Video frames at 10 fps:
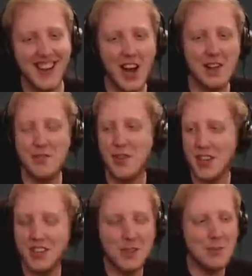I
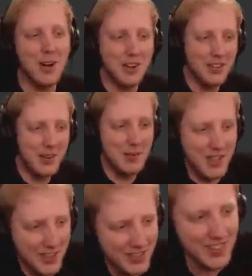did democracy
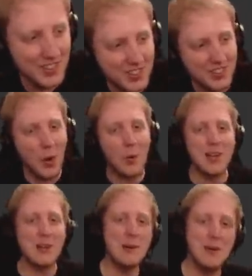because there's so
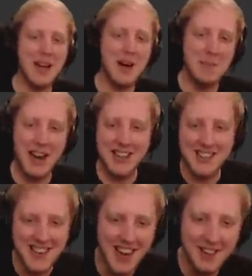many people that are mad in
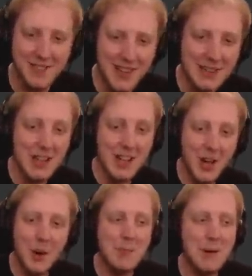chat. I feel like a
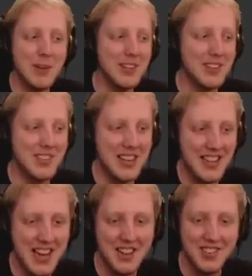lot of people are just saying
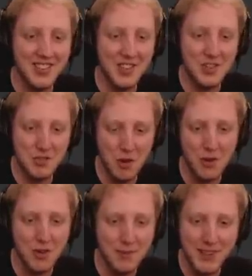yes just to
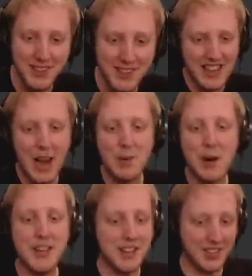troll them. How
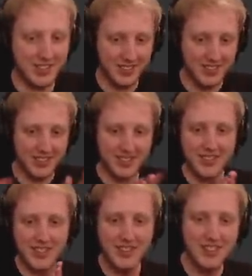about this?
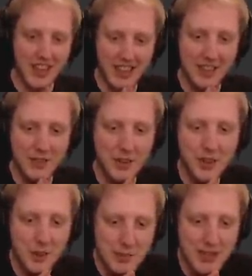I'll give you an
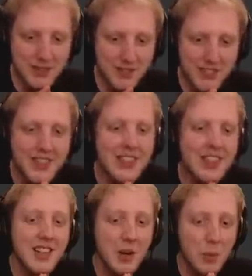ultimatum.
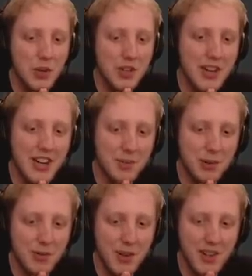Would you guys
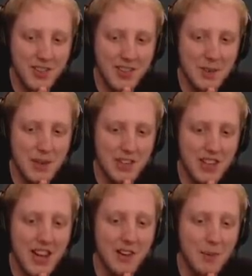prefer to see me
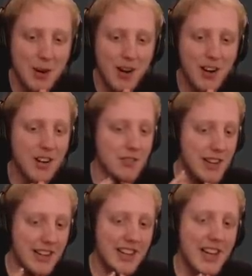tear apart a
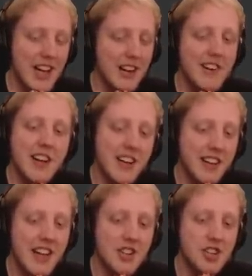regular area
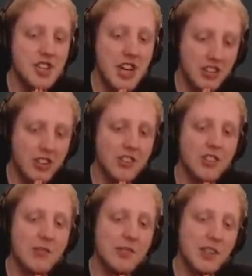and get shit
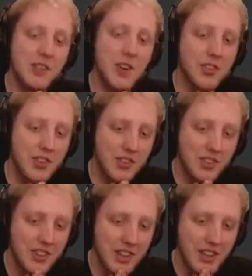tons of
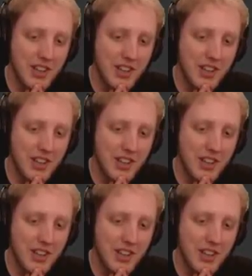resources?